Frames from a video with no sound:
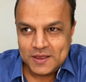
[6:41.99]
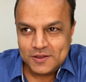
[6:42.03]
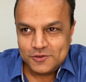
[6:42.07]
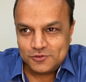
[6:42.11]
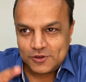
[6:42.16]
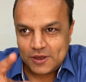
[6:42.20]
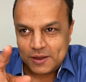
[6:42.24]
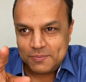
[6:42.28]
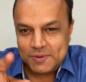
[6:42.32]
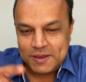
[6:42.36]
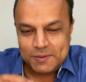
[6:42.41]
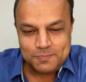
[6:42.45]

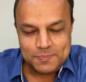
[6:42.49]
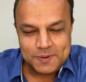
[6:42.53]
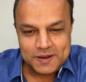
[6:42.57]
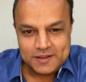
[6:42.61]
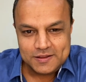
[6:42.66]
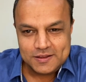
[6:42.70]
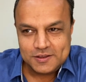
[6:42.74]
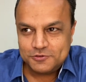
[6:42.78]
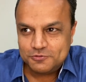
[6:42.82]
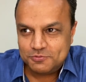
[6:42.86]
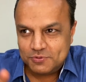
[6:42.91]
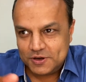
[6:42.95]
so I may play
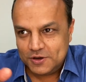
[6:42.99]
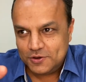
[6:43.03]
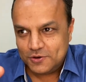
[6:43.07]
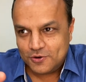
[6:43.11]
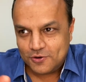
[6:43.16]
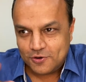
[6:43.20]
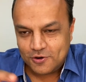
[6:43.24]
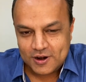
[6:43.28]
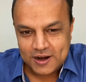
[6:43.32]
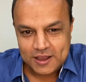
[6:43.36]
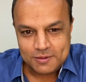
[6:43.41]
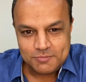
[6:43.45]
this
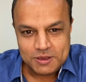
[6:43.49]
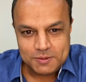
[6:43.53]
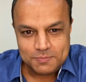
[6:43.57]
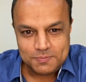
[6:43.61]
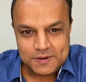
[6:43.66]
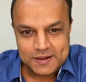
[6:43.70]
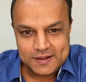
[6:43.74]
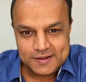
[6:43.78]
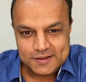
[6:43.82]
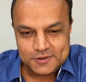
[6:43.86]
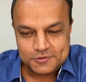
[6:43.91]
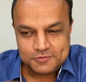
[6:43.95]
video or I may
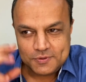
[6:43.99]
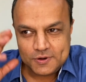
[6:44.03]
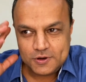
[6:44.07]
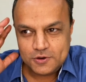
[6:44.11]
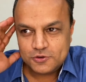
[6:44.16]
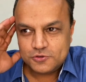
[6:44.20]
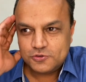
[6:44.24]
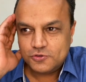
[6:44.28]
play this video.